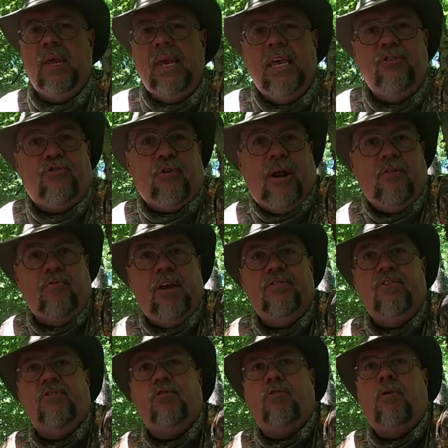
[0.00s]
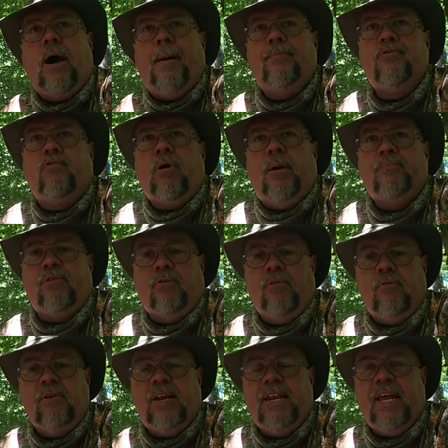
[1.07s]
He's trying to raise his crops. Crops are
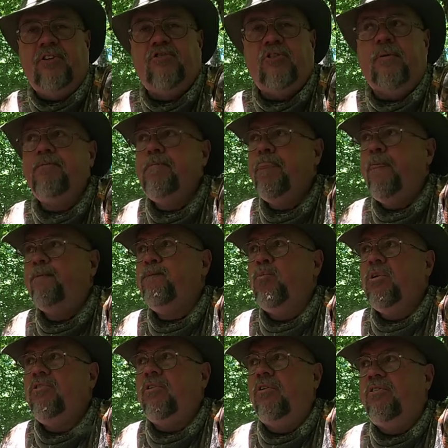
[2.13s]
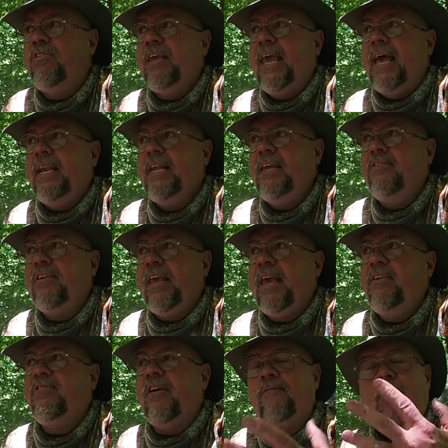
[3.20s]
grown in nature. So it's a
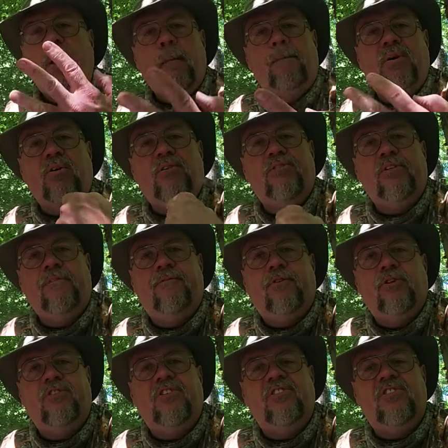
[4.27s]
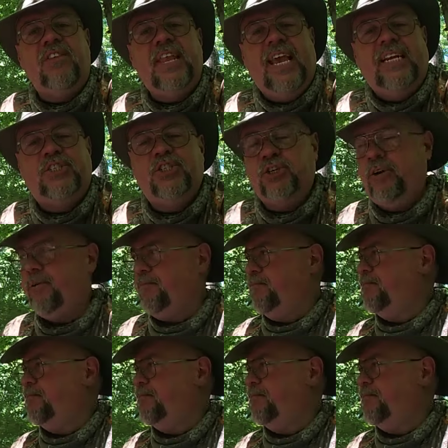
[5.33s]
case of person versus nature.